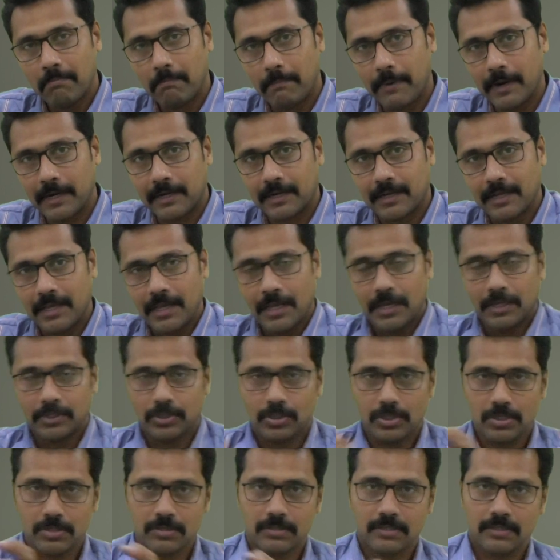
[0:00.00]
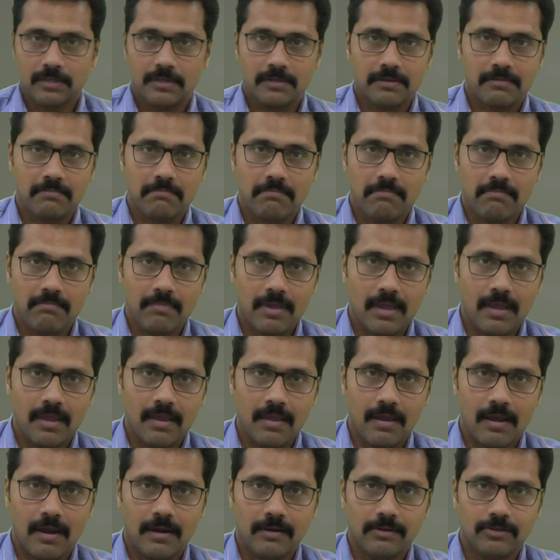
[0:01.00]
but this year
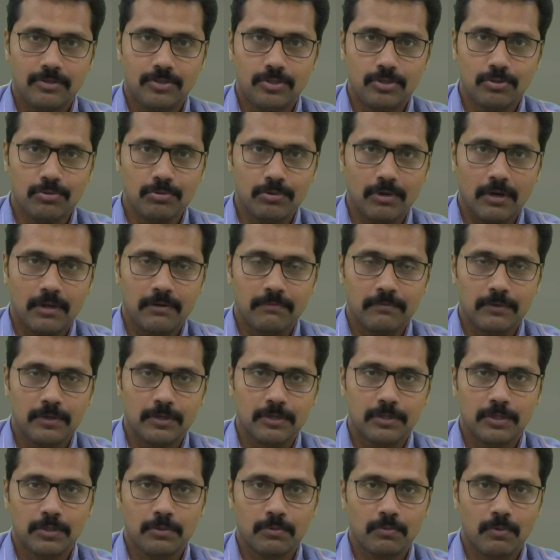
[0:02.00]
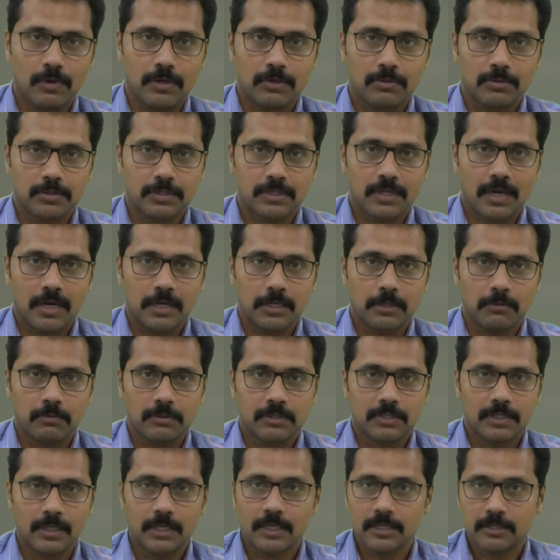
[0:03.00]
May and June onwards you want to start
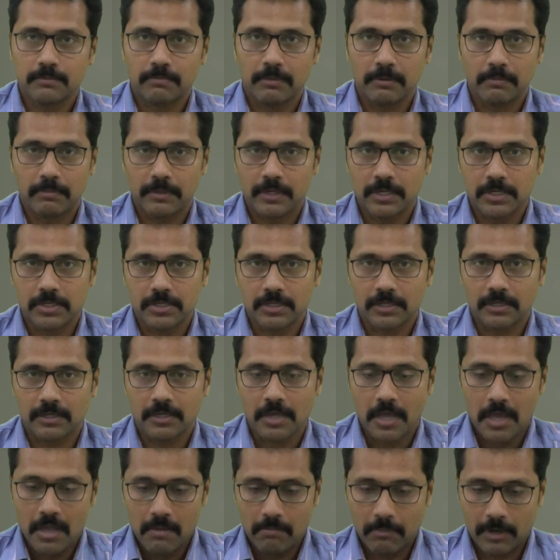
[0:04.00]
your serious preparation.